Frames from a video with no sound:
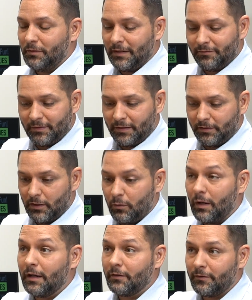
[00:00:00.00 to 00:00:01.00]
You have a
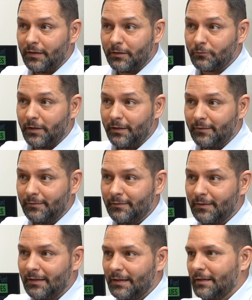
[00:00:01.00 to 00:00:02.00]
no higher than rate,
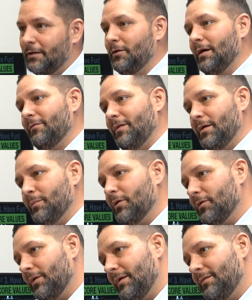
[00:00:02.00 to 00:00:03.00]
and then you have the
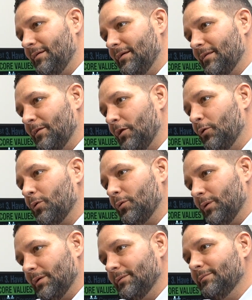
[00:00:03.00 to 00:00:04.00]
ability to get the
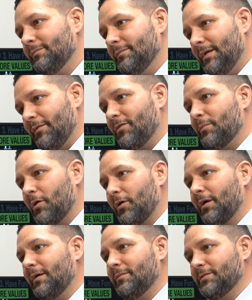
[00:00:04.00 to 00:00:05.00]
lower one if the
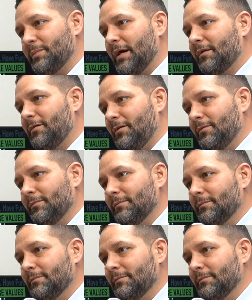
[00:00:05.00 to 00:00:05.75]
market comes back to you.